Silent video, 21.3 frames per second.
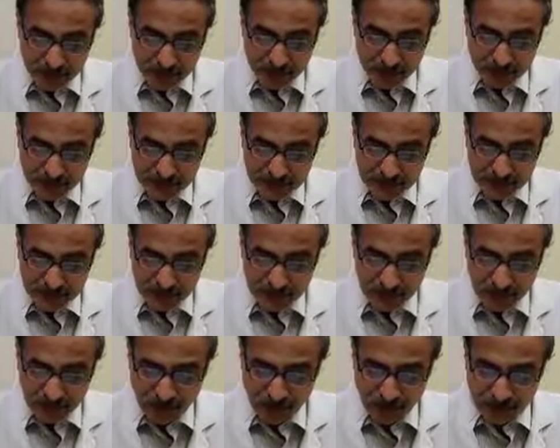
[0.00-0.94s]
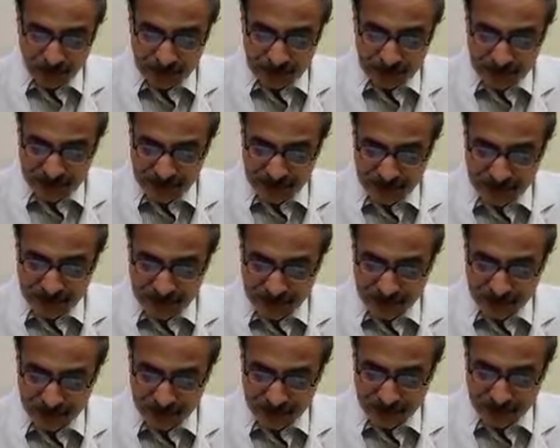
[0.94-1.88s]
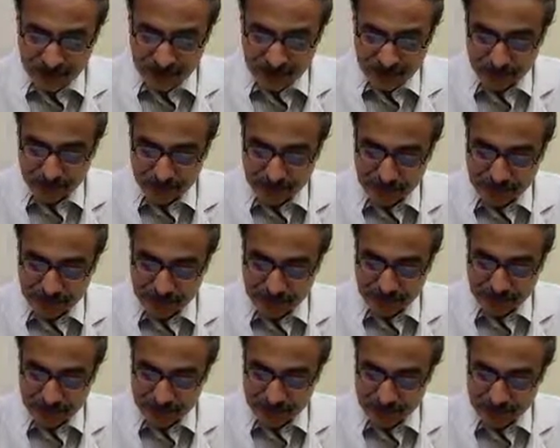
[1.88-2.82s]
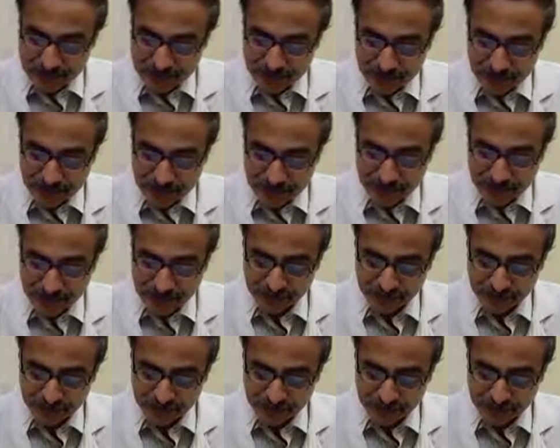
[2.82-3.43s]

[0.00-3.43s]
What is the commonest site of prostatic calculi?